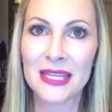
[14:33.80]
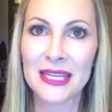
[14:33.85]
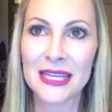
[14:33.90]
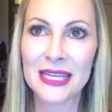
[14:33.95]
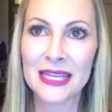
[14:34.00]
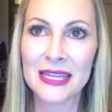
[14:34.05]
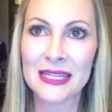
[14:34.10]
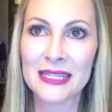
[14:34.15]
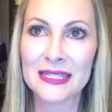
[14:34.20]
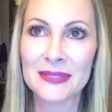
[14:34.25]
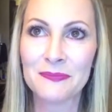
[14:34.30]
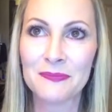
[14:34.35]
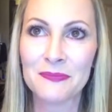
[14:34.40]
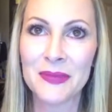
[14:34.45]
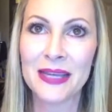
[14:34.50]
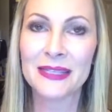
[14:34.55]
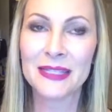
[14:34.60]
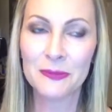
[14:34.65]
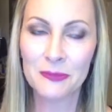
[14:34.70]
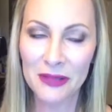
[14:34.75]

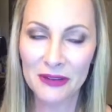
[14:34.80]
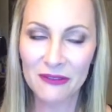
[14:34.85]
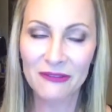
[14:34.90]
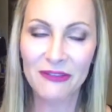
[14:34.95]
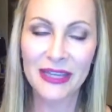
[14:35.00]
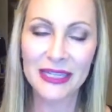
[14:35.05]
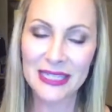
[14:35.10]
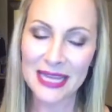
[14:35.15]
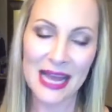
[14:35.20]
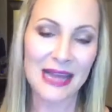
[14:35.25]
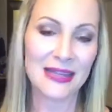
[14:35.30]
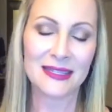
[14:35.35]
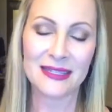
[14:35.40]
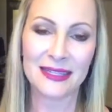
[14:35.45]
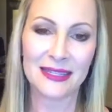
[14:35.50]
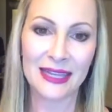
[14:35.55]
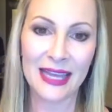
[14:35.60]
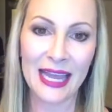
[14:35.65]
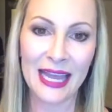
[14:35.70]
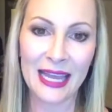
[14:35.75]
it's been
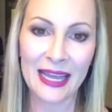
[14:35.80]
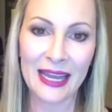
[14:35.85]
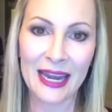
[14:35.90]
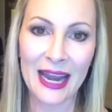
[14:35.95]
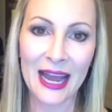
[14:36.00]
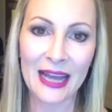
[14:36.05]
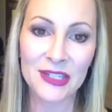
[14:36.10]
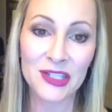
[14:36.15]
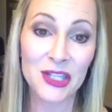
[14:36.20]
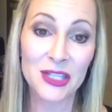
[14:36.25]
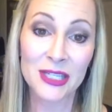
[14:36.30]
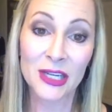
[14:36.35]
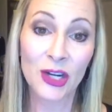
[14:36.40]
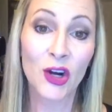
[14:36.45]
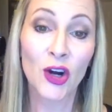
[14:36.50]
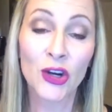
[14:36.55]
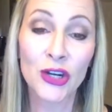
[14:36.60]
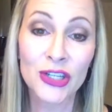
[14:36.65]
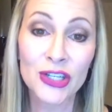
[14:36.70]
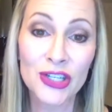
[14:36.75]
fantastic, and I just
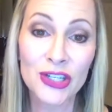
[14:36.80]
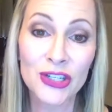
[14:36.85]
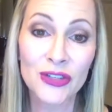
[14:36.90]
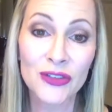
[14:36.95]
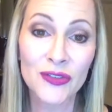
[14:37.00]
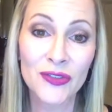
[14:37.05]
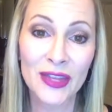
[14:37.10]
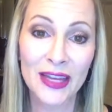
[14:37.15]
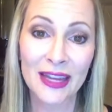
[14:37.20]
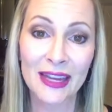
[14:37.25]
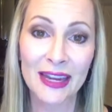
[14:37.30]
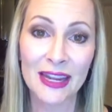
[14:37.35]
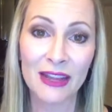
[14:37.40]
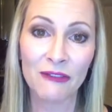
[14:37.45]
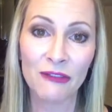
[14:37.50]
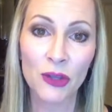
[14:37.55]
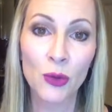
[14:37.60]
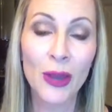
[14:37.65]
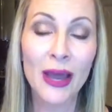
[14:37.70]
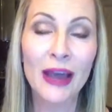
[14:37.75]
encourage you that
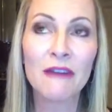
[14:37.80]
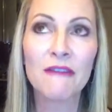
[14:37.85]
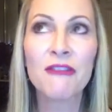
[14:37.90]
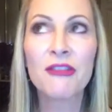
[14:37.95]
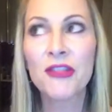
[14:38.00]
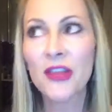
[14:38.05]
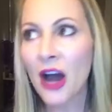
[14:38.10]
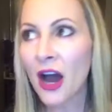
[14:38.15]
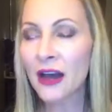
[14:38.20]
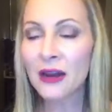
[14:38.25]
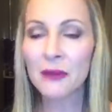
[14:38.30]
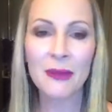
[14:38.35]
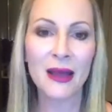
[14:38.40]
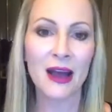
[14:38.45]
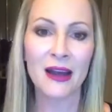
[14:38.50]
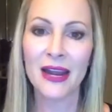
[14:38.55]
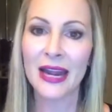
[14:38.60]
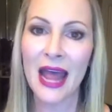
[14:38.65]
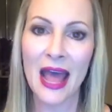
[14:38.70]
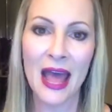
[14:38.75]
if you have thought
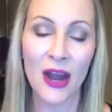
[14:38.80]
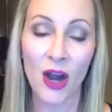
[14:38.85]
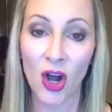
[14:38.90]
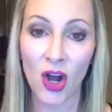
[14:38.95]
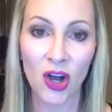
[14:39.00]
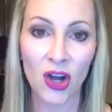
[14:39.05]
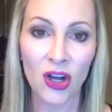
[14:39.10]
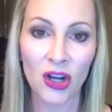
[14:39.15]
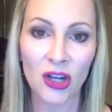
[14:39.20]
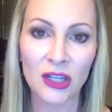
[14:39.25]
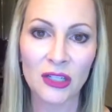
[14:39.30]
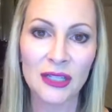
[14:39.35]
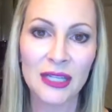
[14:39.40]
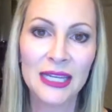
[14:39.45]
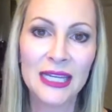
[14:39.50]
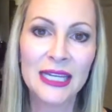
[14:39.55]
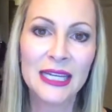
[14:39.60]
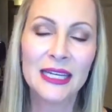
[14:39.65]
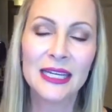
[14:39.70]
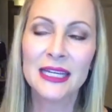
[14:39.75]
about it at all,
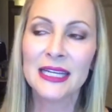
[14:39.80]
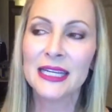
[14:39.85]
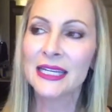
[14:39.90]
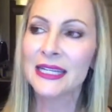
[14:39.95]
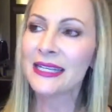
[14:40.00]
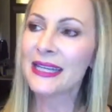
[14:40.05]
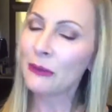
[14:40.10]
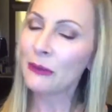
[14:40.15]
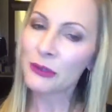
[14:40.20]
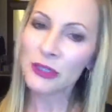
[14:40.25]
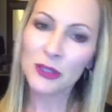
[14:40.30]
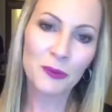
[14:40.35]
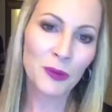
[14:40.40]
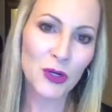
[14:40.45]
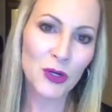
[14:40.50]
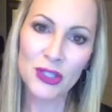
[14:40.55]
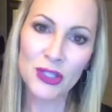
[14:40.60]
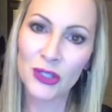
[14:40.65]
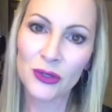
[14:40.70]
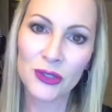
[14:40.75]
get with the
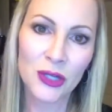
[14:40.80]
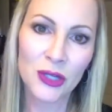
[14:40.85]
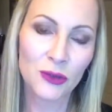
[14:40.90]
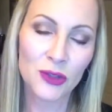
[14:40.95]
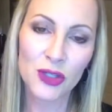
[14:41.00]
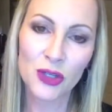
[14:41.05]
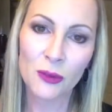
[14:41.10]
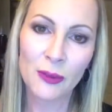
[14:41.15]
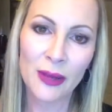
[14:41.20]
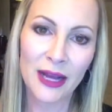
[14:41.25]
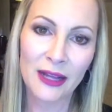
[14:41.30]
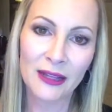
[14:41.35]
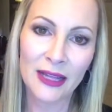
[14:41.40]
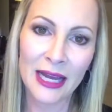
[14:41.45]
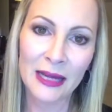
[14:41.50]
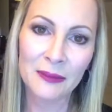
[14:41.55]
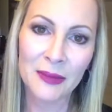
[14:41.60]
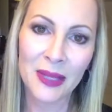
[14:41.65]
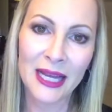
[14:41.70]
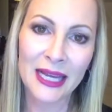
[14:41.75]
person who told you about
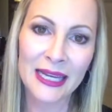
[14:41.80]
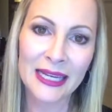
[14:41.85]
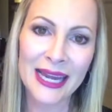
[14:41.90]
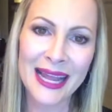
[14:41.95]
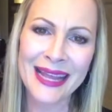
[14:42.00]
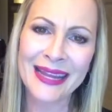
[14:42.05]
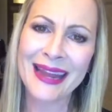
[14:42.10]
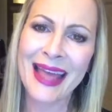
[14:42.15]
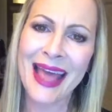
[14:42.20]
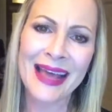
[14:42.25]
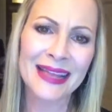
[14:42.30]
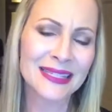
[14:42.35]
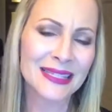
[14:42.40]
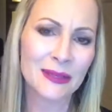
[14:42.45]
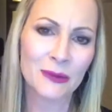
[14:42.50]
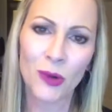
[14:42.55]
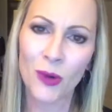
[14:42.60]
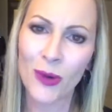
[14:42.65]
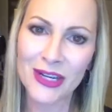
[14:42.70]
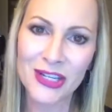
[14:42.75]
LimeLight and ask
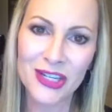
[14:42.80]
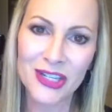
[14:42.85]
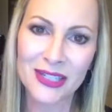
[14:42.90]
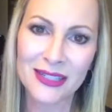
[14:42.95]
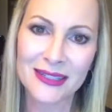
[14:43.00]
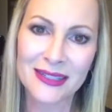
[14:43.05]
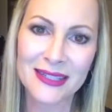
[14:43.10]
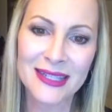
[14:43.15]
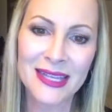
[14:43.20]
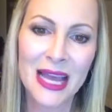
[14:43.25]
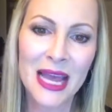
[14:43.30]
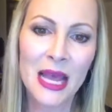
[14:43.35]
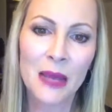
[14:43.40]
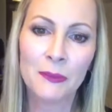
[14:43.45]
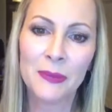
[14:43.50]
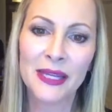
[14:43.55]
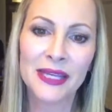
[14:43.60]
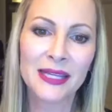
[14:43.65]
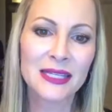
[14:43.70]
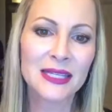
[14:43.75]
them questions,
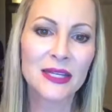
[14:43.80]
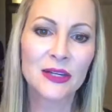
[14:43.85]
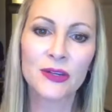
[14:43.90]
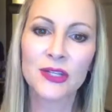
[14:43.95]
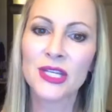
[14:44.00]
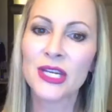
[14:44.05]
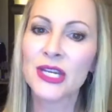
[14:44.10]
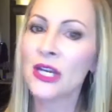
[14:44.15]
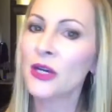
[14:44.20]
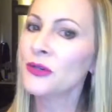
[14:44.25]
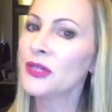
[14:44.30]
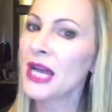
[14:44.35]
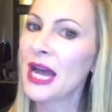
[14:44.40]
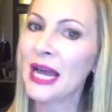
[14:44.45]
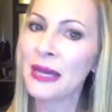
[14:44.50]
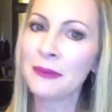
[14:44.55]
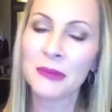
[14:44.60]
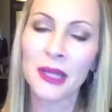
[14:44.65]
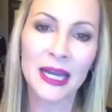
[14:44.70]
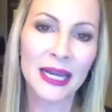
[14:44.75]
because there is no
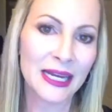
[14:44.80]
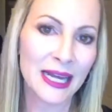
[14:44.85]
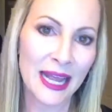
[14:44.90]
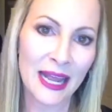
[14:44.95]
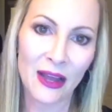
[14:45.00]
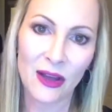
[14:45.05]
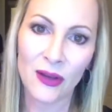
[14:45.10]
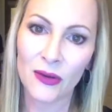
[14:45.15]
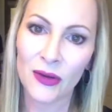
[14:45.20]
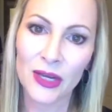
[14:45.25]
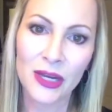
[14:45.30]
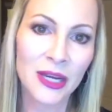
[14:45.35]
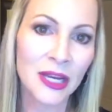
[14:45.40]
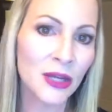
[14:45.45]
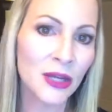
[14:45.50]
time like now